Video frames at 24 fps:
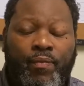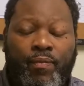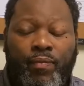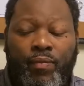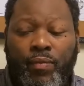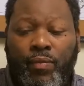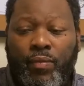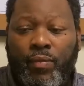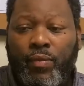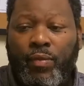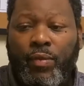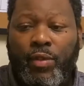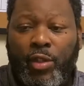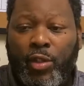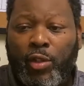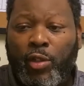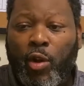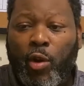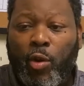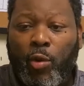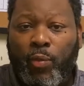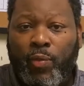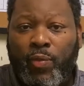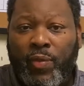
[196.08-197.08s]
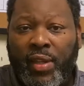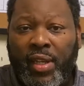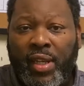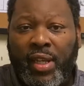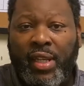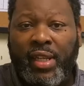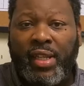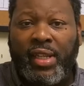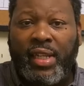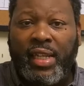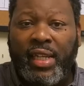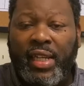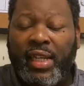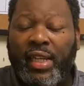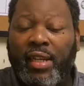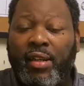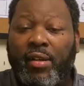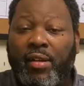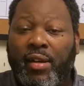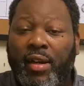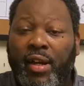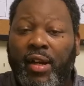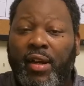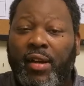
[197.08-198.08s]
leader
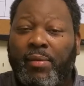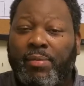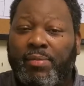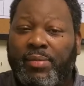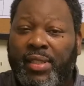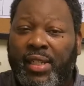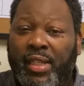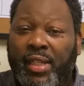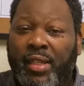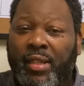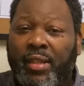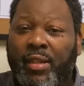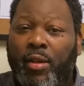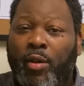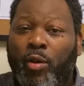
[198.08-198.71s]
of Tiggio,